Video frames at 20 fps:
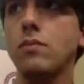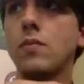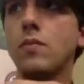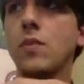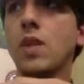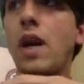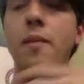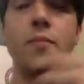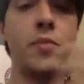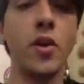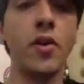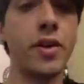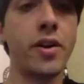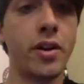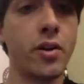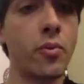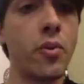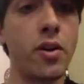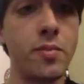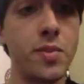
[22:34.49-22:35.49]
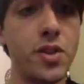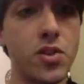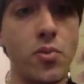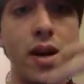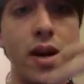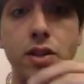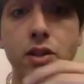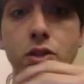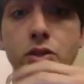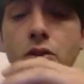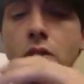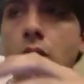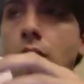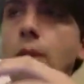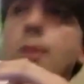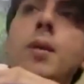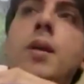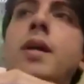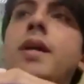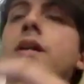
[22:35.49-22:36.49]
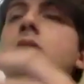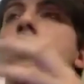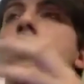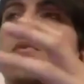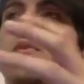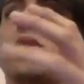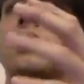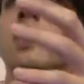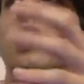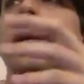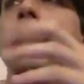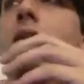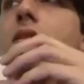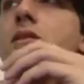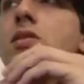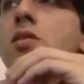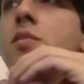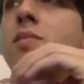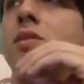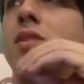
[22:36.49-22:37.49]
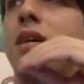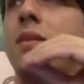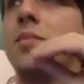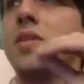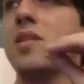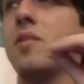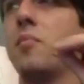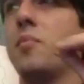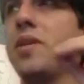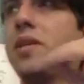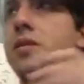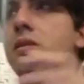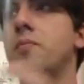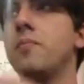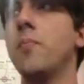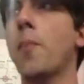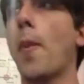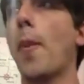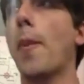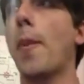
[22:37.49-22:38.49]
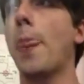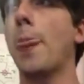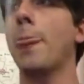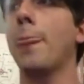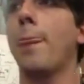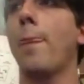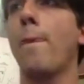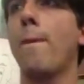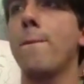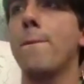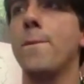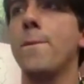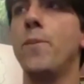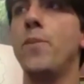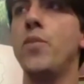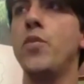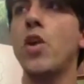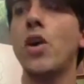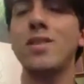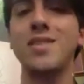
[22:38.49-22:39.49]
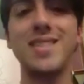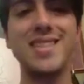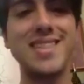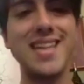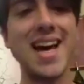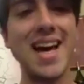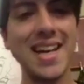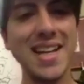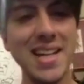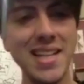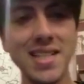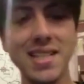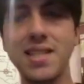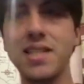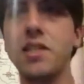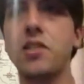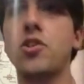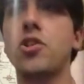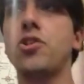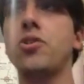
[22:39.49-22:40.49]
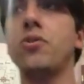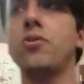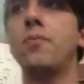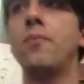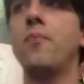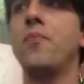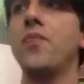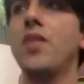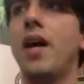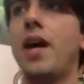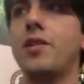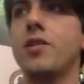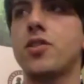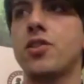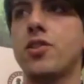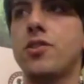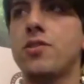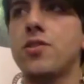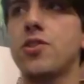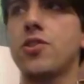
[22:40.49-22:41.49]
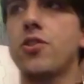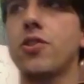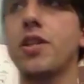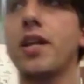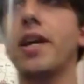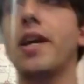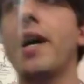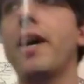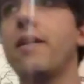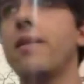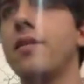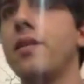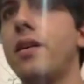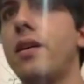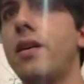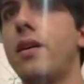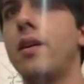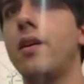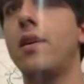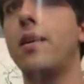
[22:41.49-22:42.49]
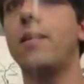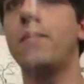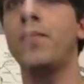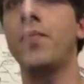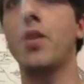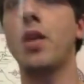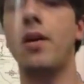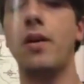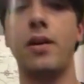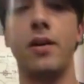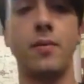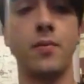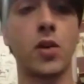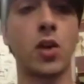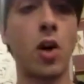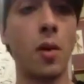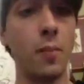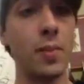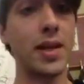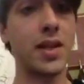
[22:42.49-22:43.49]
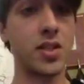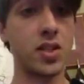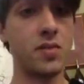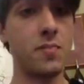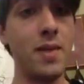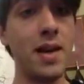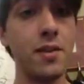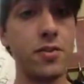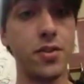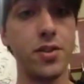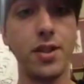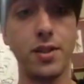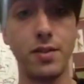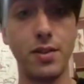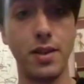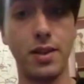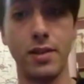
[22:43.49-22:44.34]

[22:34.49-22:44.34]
I'm not an agronomist, right? So it's always like sometimes a bit not that easy to understand certain kind of complex method.